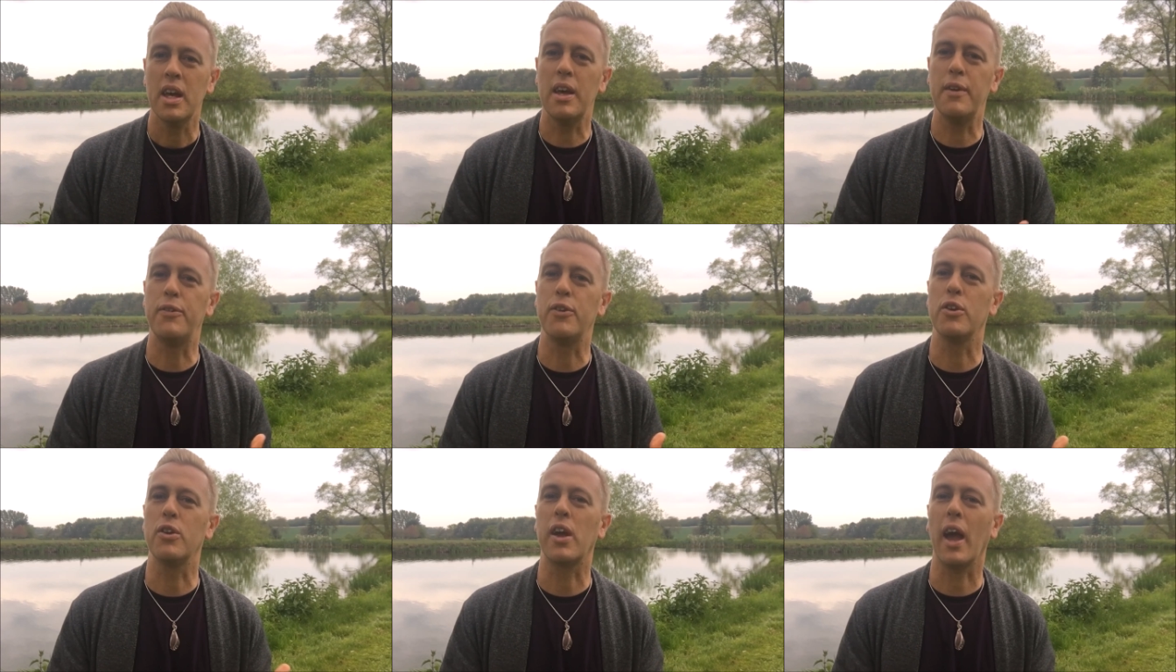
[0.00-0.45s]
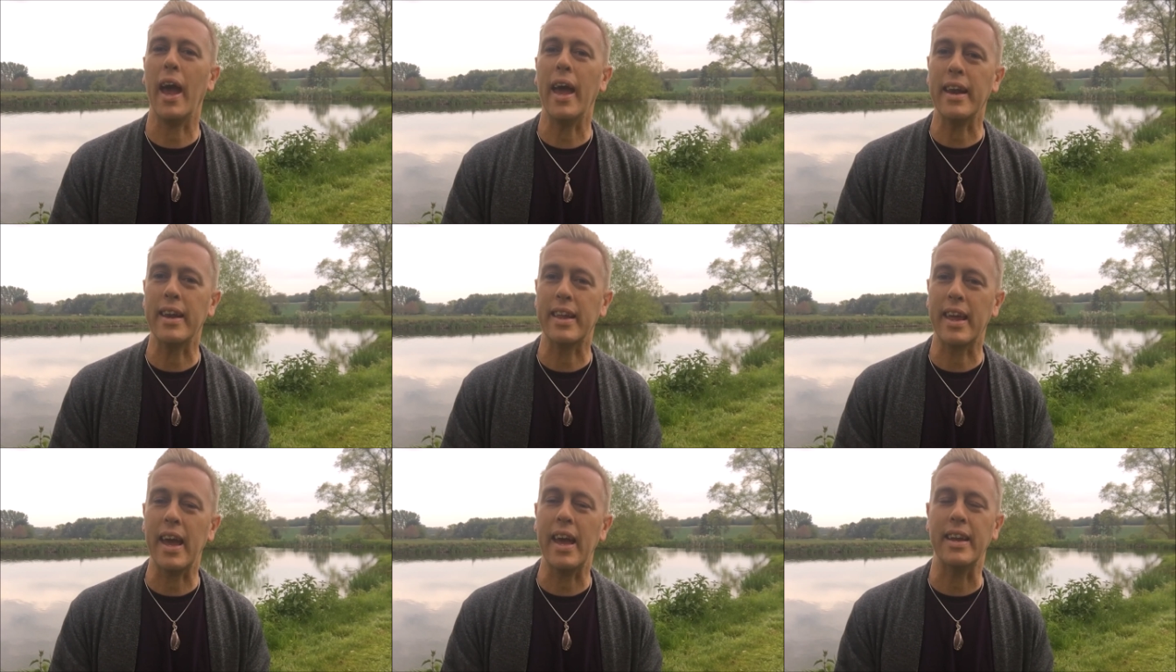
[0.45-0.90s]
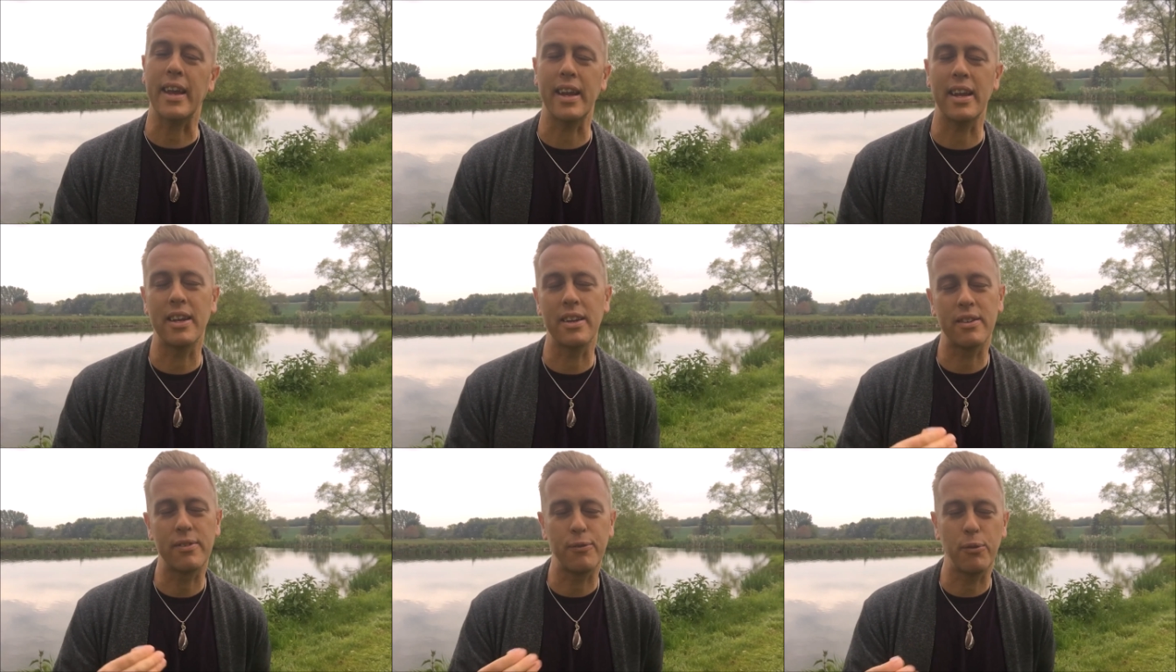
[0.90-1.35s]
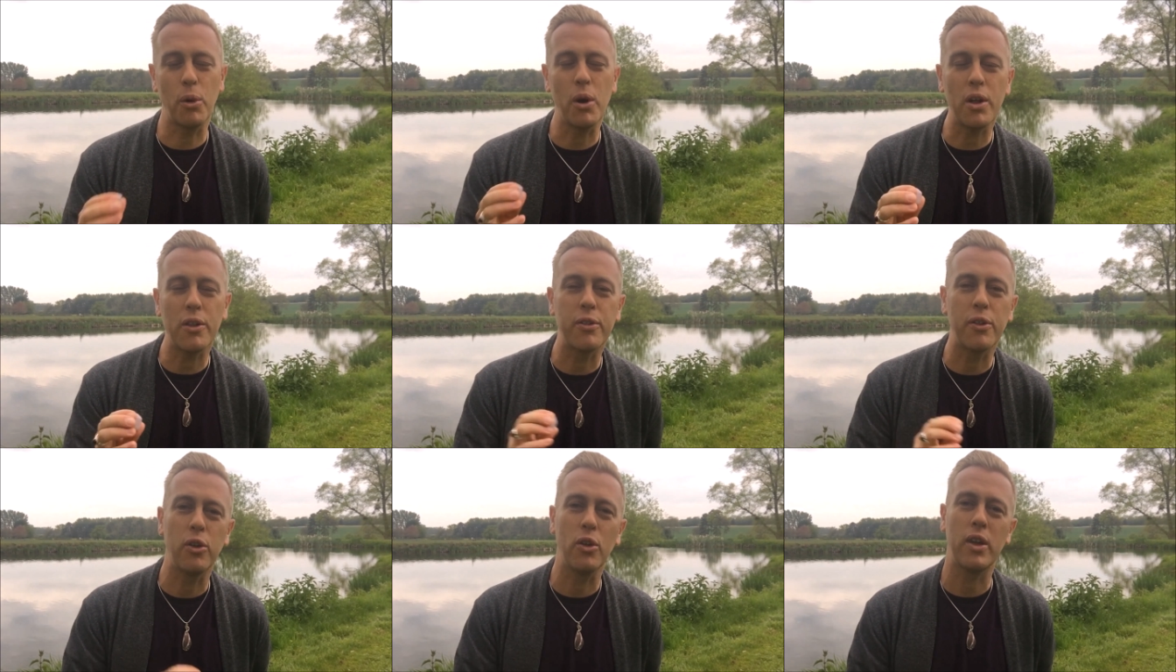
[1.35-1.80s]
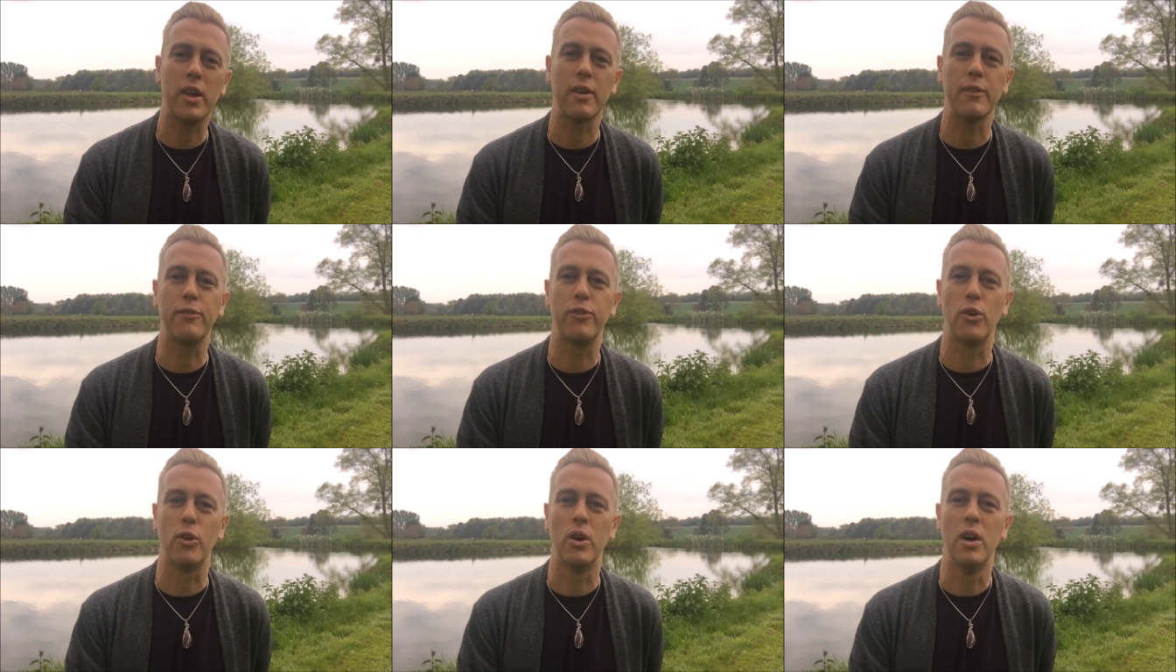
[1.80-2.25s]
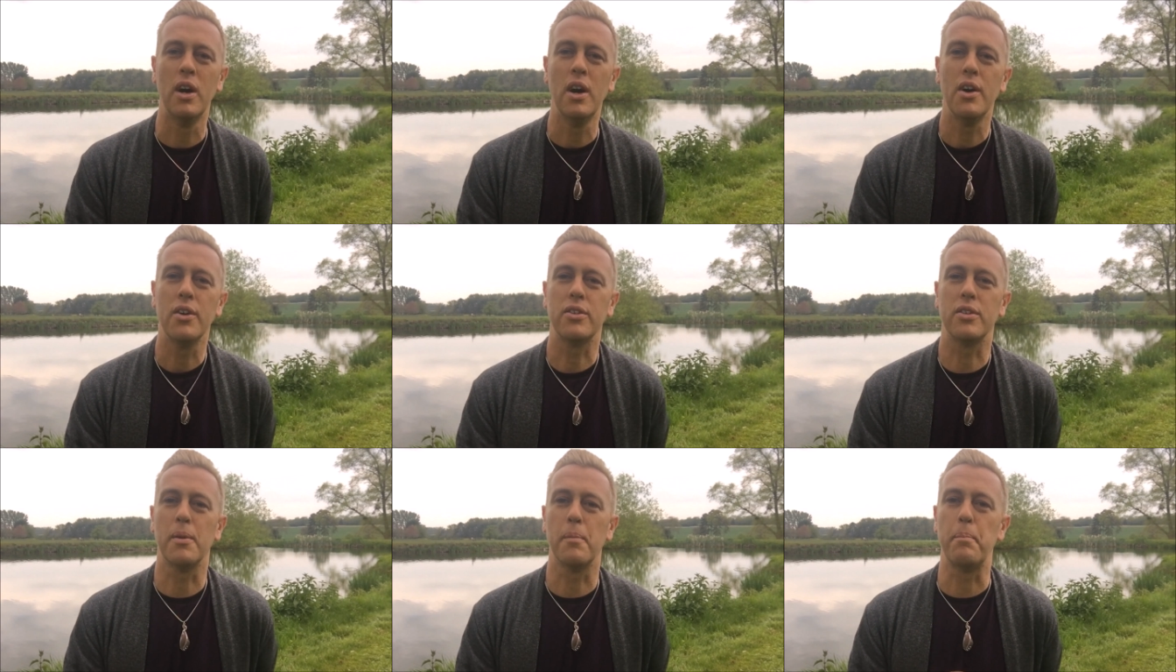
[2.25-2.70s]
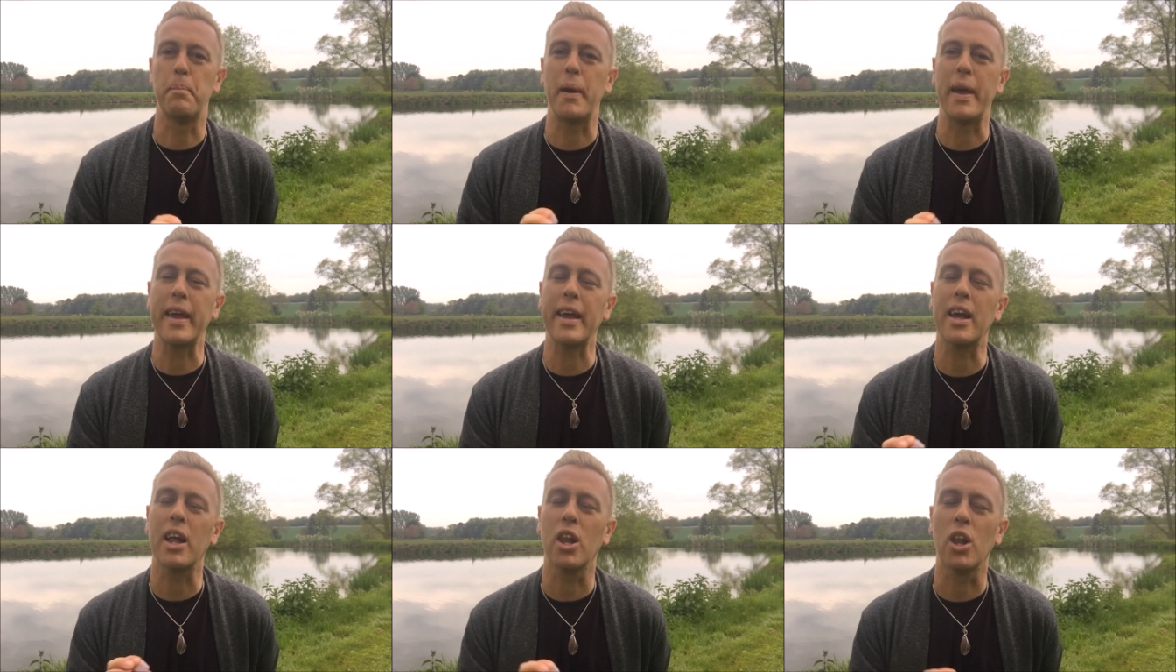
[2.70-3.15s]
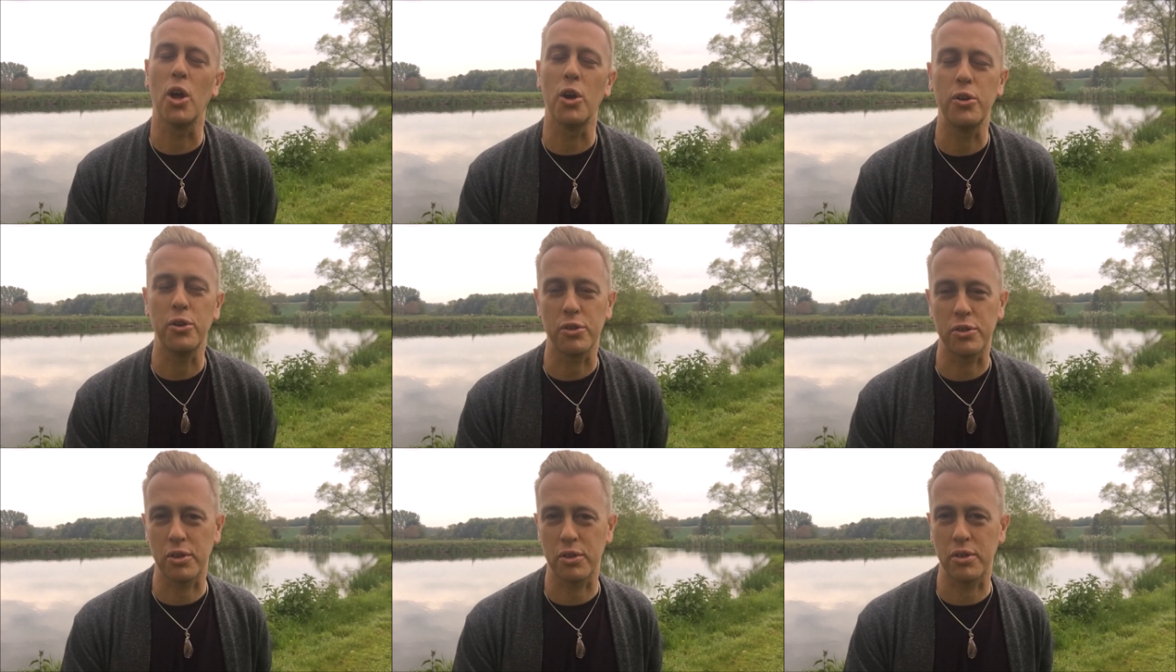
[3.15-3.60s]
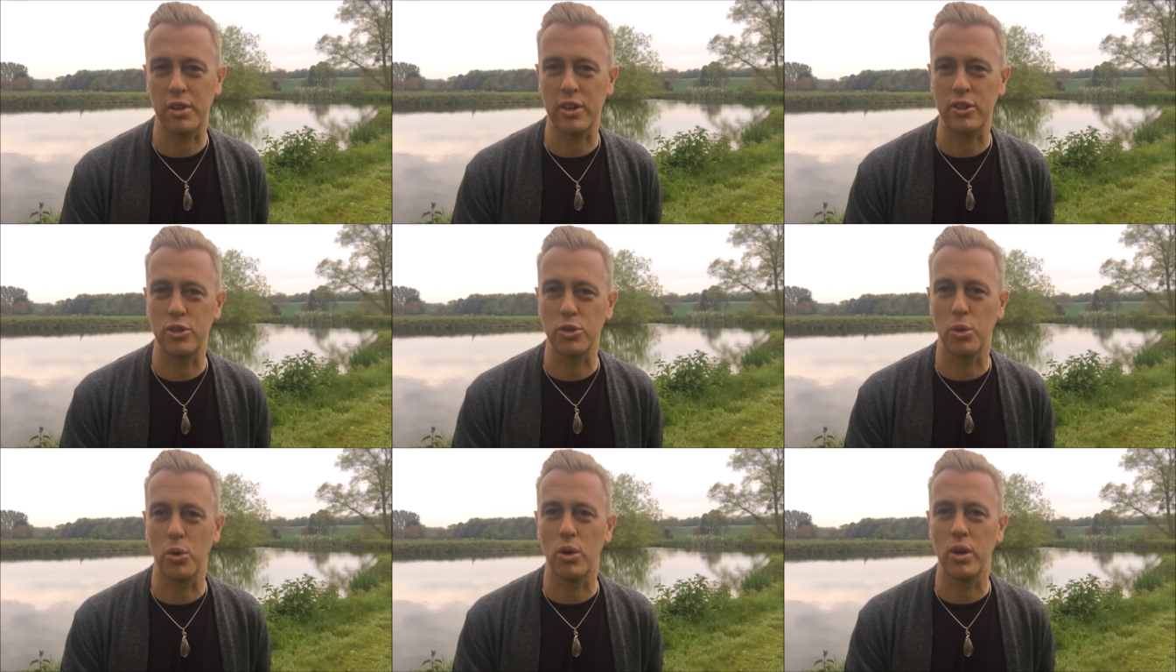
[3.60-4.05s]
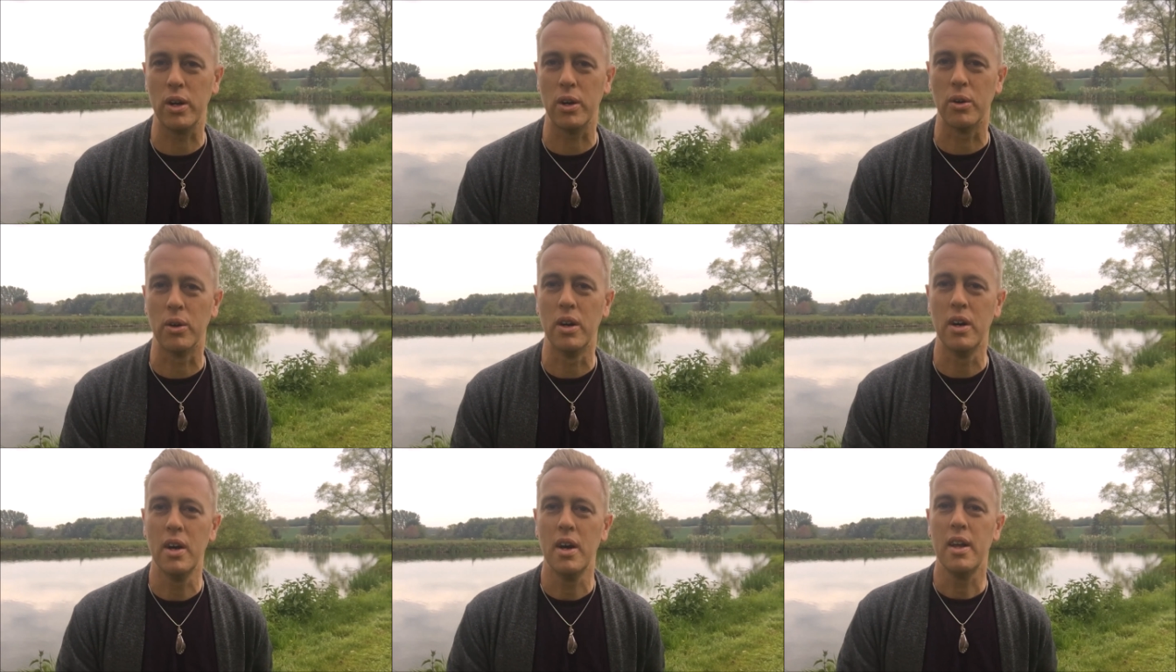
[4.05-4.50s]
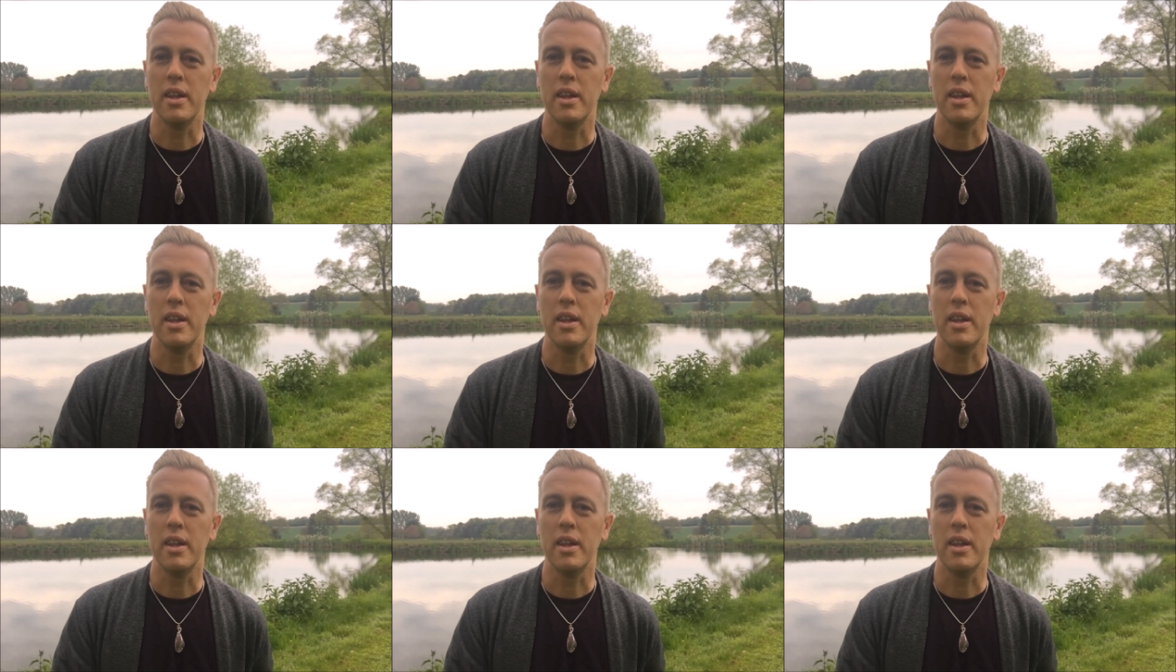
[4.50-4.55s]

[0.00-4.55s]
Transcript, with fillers: if you can get, and it's worth looking for, some pink lotus essential oil.